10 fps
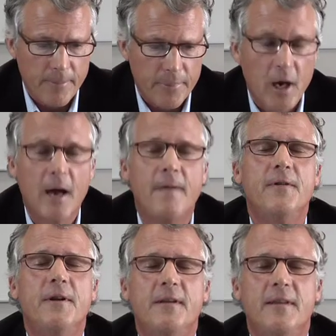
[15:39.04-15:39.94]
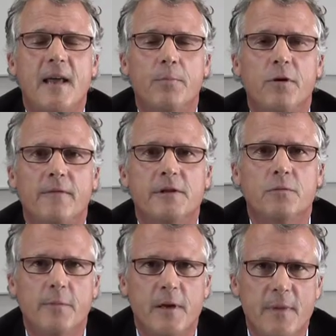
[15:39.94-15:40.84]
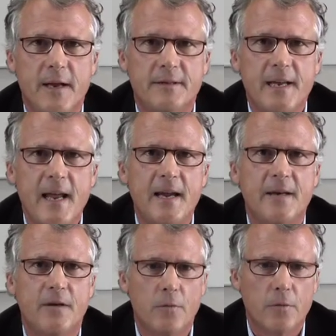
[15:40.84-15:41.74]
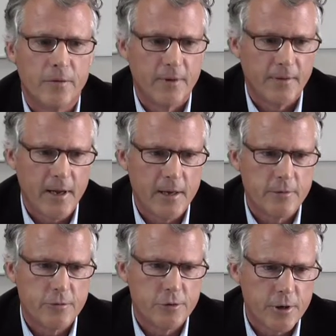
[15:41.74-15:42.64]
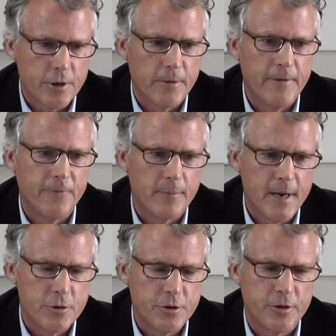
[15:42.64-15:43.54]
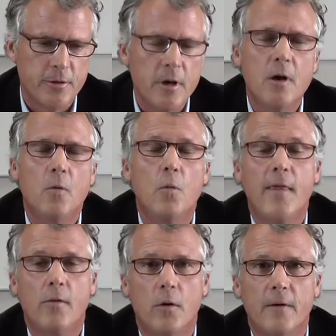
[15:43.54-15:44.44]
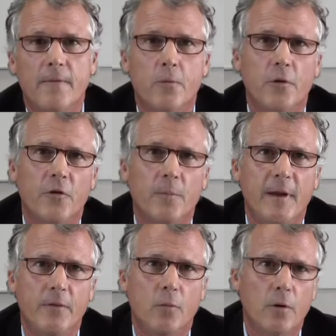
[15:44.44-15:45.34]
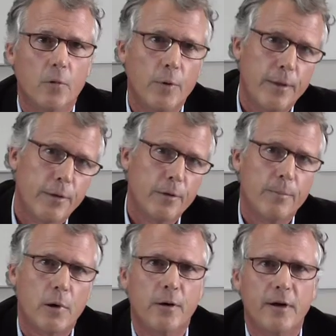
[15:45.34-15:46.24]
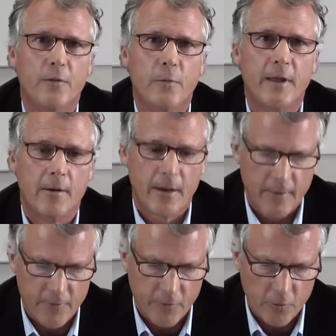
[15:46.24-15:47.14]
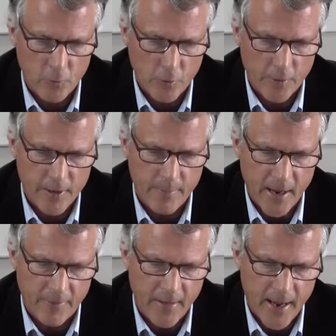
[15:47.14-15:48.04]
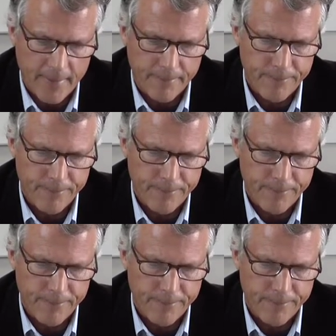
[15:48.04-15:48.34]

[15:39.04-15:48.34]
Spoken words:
confident that that privilege will be maintained in order that they can share information with law enforcement or with third parties without having to worry about that.